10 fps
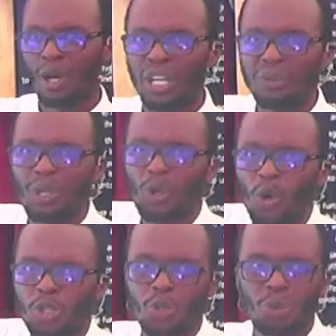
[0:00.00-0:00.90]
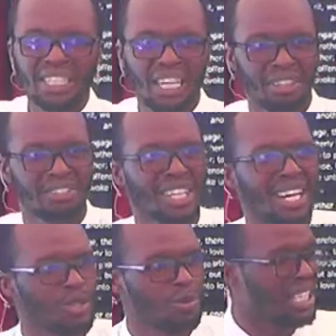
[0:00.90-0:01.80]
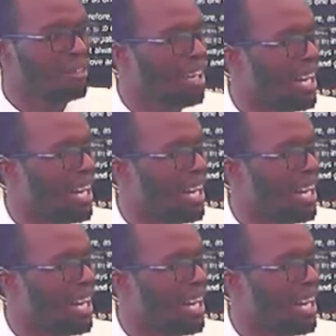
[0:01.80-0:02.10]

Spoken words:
when we go to, we'll never thirst, we'll never